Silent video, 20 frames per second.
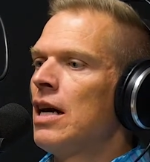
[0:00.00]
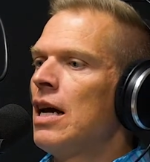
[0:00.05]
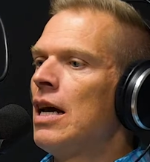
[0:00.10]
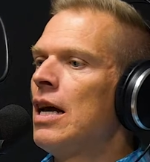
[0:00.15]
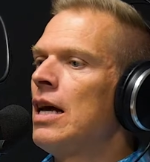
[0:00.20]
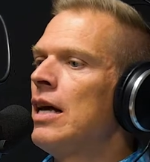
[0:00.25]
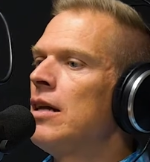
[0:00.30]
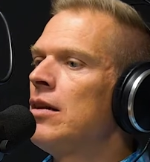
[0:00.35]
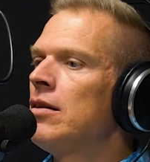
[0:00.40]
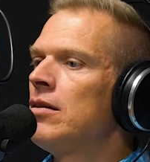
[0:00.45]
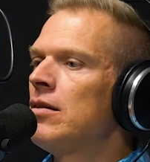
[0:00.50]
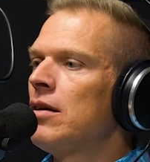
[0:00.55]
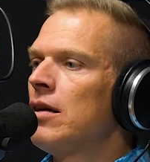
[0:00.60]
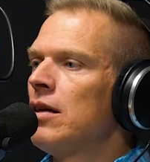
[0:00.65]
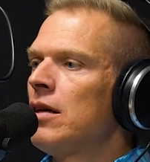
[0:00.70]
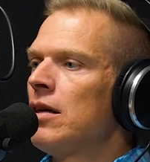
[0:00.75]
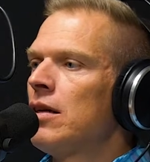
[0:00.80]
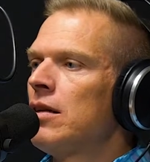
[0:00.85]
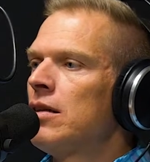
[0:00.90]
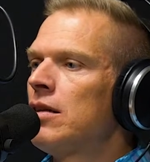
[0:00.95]
And
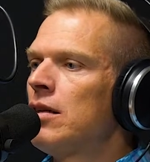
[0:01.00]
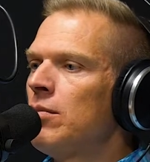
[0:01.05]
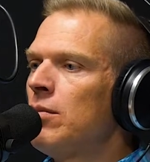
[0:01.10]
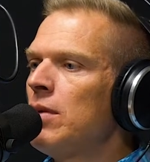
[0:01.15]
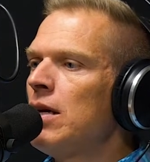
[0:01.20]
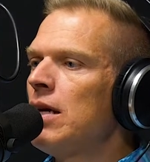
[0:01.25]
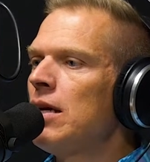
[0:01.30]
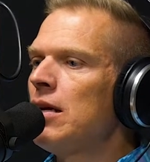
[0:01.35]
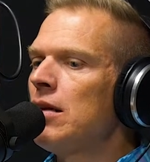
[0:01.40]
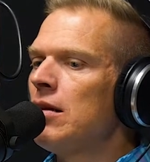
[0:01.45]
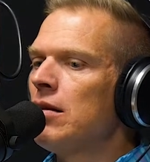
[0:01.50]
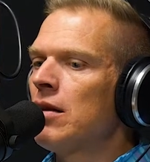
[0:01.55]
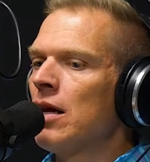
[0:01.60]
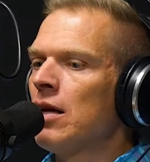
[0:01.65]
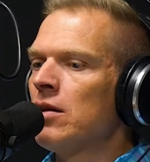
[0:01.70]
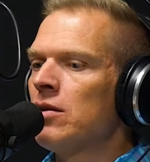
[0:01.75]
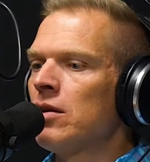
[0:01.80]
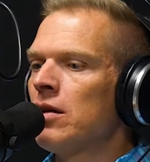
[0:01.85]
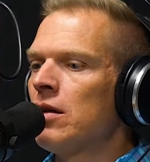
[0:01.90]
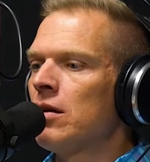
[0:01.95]
to me,
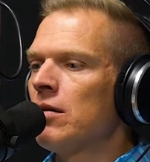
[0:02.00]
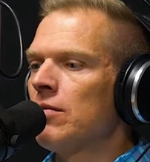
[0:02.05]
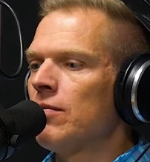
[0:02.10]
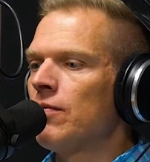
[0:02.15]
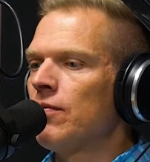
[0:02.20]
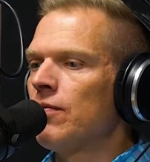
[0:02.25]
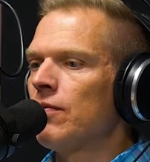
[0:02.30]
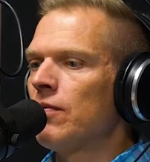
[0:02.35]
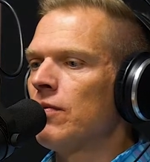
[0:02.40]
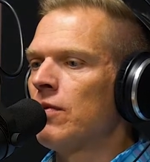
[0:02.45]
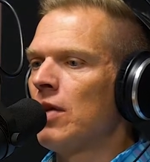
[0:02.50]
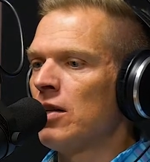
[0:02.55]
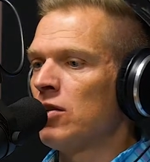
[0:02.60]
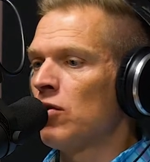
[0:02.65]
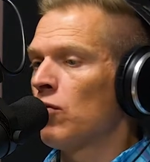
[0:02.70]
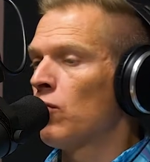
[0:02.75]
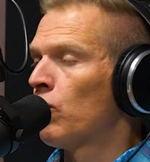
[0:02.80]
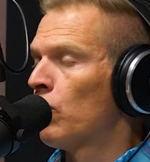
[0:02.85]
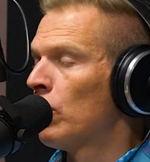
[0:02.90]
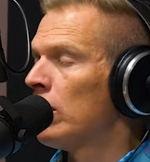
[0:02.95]
that's a
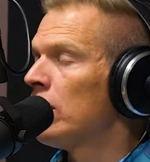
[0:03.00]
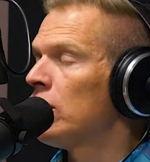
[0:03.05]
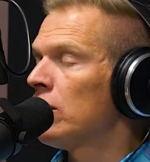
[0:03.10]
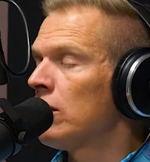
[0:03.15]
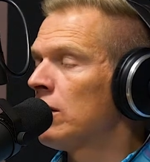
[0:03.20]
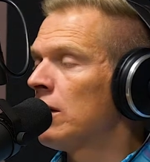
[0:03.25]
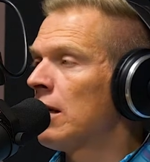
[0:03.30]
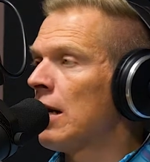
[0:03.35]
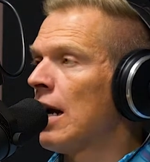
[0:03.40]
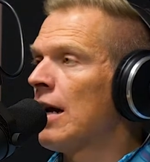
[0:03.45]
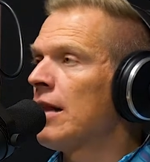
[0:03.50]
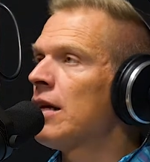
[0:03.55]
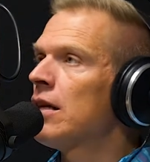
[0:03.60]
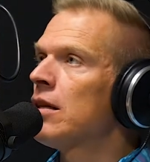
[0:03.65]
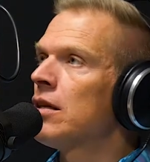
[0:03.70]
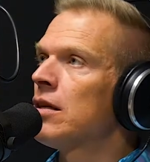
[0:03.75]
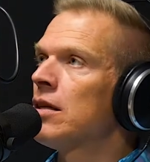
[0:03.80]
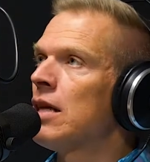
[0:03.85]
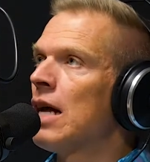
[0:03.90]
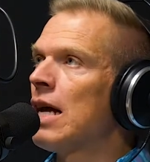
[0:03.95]
really good thing. I
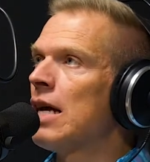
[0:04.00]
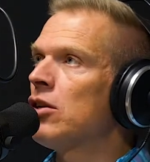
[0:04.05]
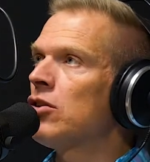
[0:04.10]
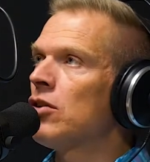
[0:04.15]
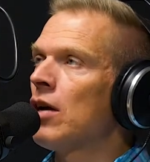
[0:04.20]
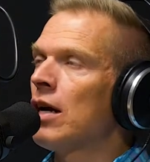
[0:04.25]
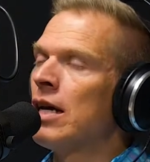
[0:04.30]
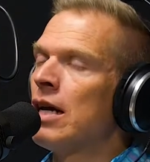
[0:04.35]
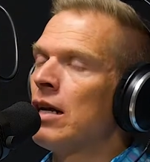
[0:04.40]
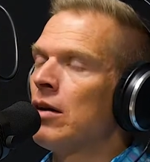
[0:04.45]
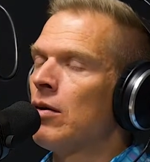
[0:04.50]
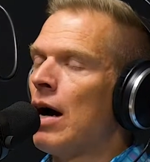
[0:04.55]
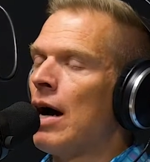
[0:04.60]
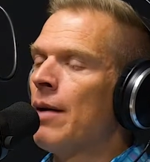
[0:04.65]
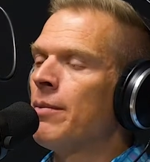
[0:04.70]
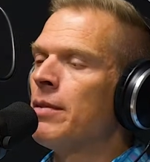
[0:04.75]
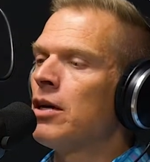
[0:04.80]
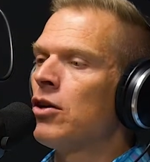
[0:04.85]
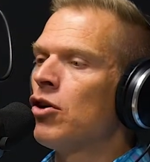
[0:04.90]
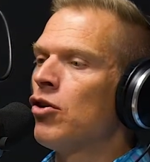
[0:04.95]
think the danger, again,
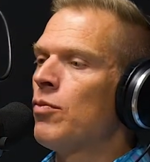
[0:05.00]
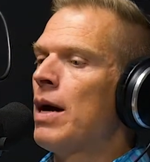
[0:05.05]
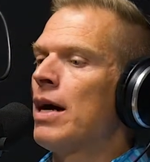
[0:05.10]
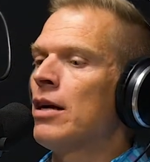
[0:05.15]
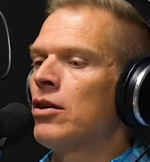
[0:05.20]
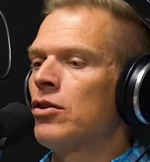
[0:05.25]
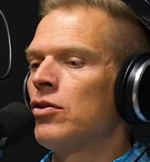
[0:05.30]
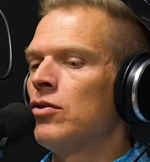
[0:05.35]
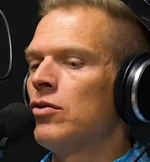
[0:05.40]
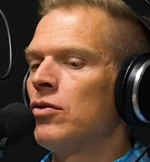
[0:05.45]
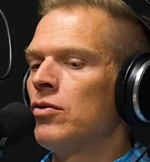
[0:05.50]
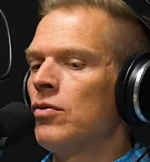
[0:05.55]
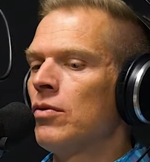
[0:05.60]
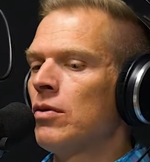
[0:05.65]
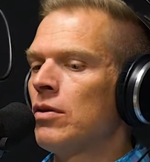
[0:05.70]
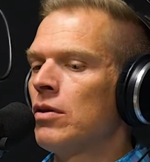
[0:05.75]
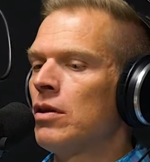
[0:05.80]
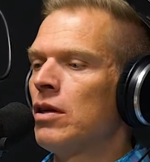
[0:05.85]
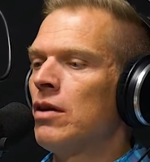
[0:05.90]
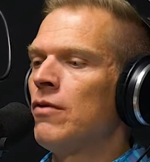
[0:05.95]
I'm going to go back to
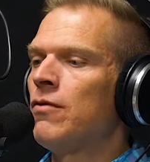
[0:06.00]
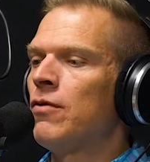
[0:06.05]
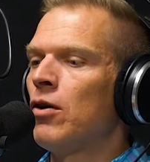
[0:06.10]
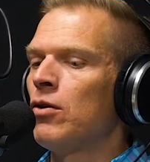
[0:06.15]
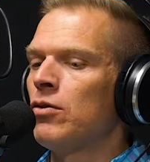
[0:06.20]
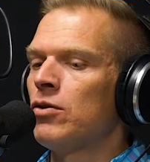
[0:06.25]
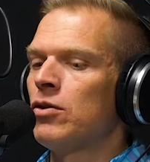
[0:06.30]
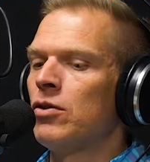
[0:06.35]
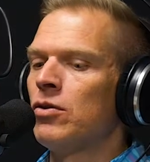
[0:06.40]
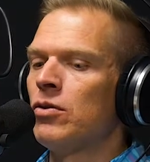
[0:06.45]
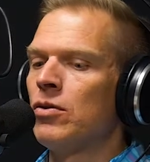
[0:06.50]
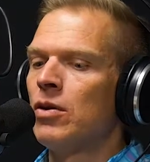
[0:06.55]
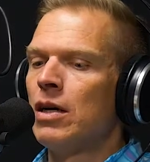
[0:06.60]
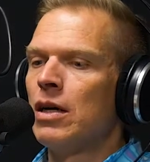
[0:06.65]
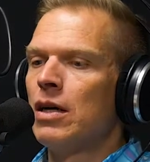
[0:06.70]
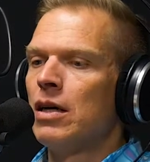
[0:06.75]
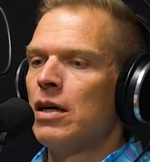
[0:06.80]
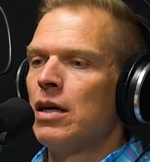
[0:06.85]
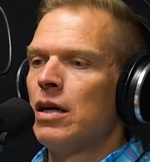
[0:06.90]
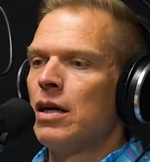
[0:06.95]
default to,
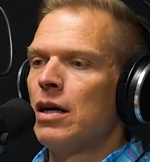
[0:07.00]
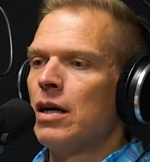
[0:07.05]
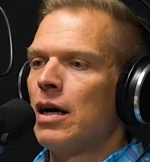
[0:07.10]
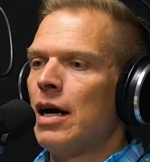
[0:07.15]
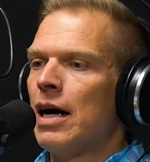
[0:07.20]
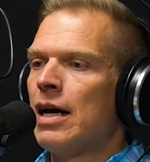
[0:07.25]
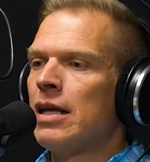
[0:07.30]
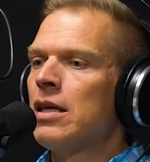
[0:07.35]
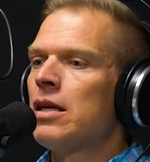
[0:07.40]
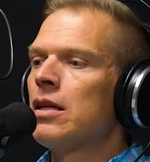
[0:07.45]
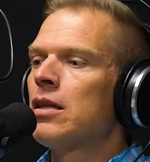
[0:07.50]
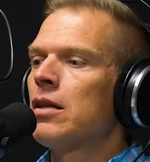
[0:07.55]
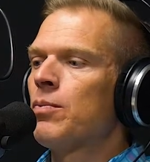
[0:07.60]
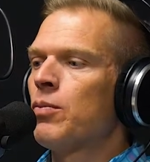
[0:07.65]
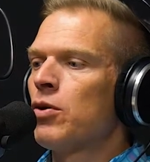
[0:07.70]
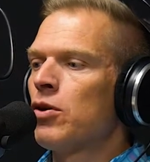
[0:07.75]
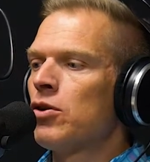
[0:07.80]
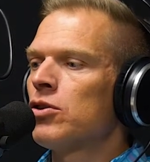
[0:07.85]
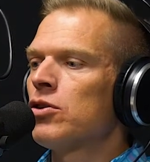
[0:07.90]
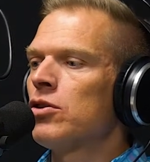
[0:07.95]
I think the
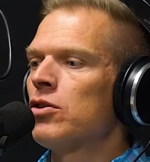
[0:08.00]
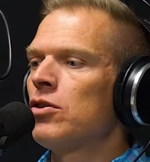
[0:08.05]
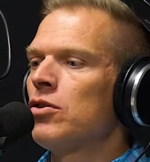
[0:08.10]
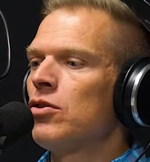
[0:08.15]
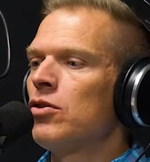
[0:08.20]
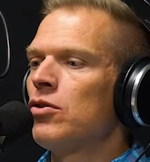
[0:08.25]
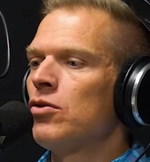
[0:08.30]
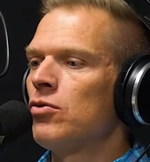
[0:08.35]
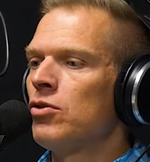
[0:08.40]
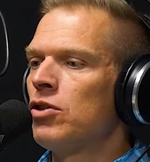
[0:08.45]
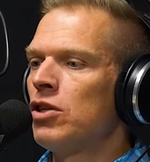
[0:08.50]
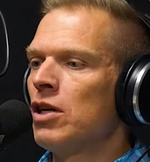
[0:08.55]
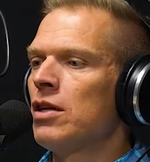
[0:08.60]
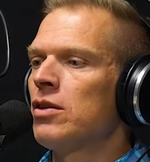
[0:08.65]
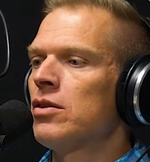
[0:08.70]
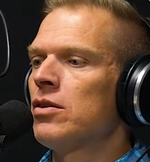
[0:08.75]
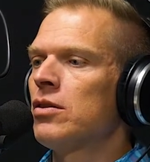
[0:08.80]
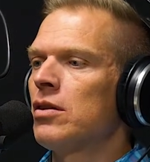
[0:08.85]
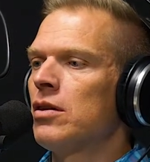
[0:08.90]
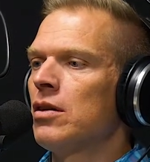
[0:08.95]
person who
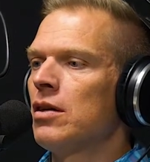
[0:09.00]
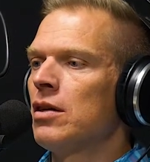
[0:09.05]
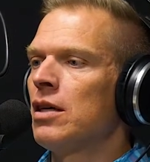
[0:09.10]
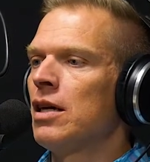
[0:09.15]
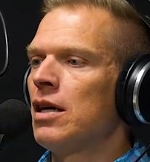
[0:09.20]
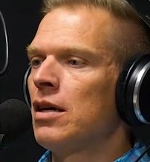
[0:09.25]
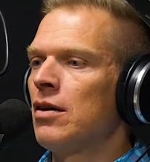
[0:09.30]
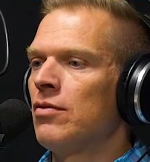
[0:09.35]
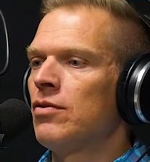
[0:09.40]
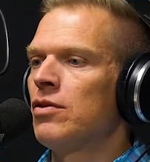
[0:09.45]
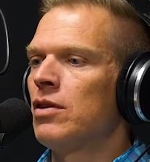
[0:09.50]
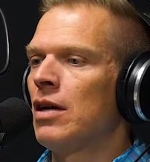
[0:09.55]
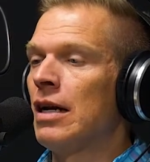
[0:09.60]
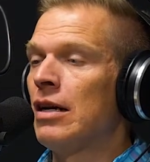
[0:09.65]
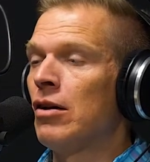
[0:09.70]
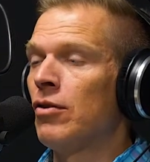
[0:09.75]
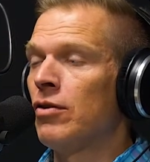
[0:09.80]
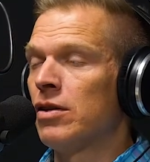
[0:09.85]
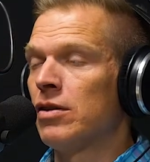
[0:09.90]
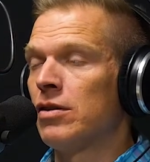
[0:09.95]
just gives, and I
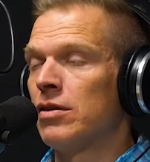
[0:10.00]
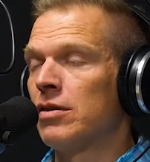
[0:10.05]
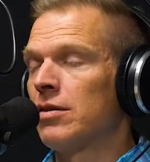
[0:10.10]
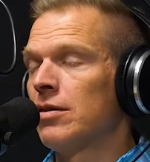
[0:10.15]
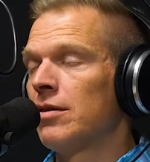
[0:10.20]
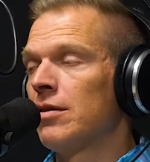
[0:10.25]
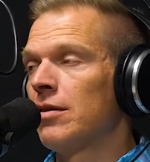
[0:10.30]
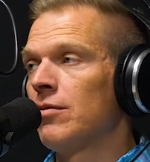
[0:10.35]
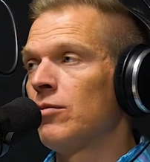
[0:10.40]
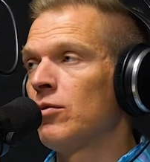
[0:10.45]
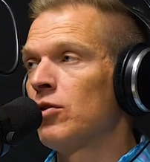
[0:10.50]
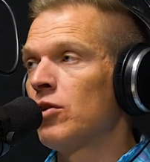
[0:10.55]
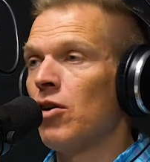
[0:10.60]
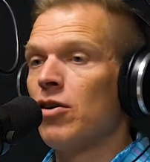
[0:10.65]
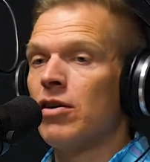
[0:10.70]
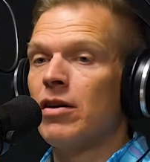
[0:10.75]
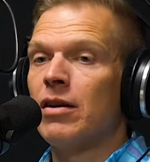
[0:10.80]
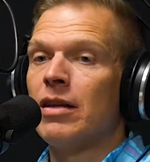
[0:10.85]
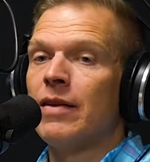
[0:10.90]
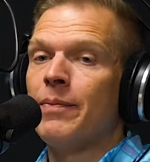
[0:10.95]
know we're
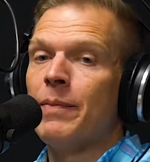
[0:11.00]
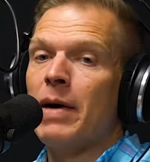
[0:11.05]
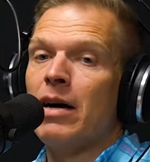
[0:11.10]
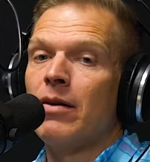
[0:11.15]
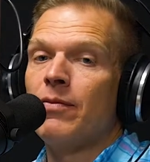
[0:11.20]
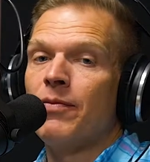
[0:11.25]
talking about